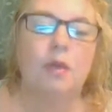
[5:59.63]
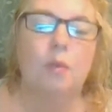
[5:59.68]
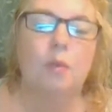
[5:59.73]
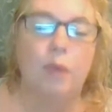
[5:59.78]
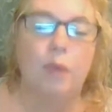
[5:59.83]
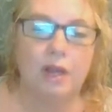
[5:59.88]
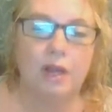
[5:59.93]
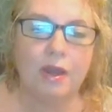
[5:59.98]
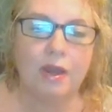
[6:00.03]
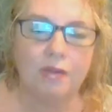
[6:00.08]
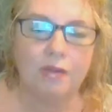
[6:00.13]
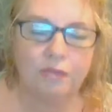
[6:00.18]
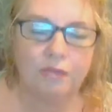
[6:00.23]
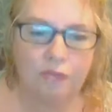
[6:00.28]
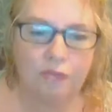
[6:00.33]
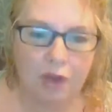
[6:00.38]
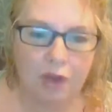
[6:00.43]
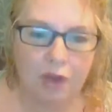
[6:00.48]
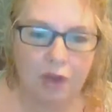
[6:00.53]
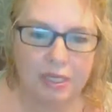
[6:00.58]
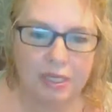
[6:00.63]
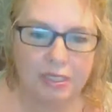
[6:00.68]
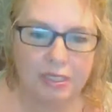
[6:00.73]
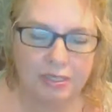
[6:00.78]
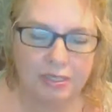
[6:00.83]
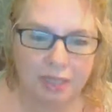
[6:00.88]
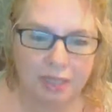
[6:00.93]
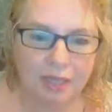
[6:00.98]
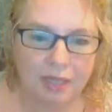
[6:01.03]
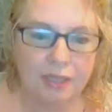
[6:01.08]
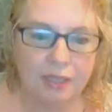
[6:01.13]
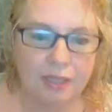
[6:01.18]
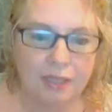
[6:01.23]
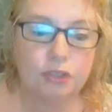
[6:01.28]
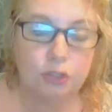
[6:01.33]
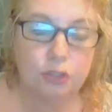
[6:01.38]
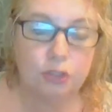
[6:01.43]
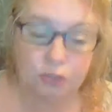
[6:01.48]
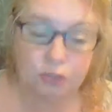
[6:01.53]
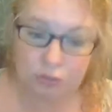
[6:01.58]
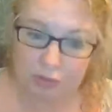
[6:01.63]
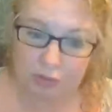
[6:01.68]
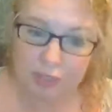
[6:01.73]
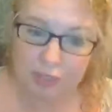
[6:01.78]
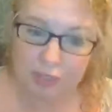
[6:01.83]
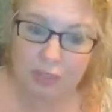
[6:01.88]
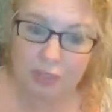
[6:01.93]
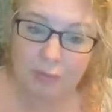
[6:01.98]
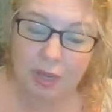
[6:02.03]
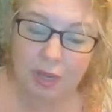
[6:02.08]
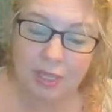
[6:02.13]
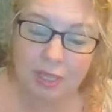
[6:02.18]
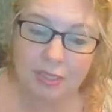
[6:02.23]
When I finally started to trust my